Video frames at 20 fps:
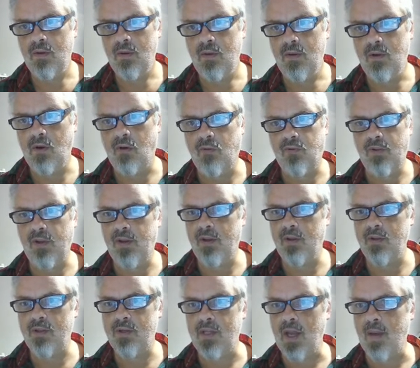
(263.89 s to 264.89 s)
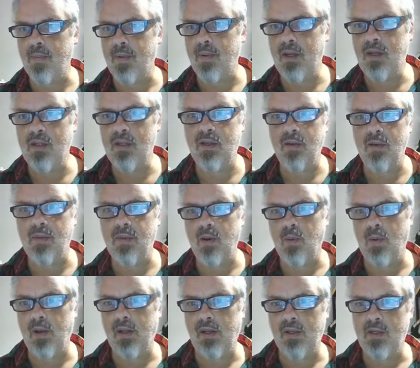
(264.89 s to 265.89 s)
Hopefully he'll stop and eat something
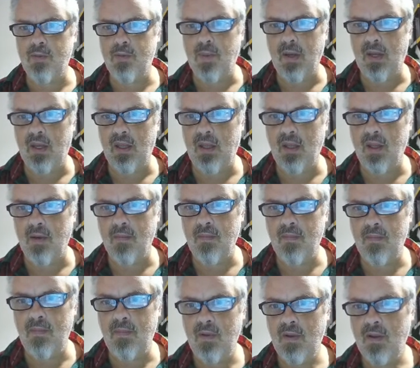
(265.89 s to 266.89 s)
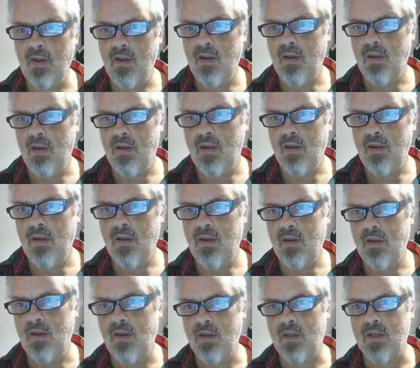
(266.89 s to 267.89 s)
while he's picking them,
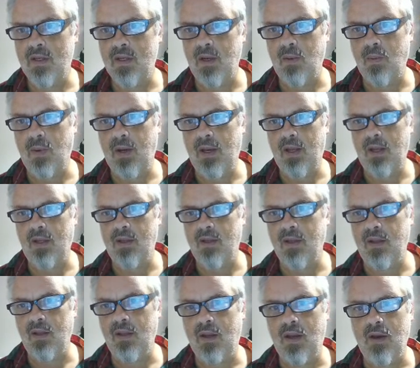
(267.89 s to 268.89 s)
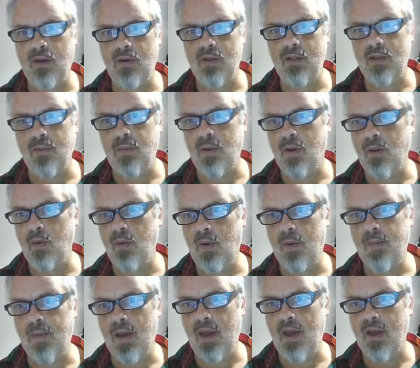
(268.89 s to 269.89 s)
instead of waiting until he carries them all the way
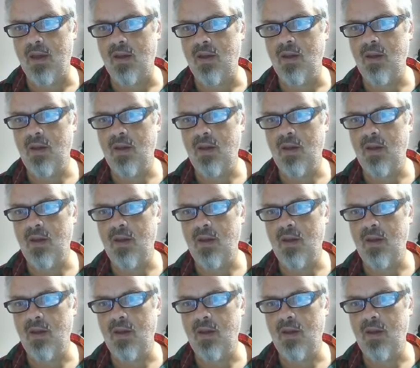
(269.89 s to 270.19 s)
back.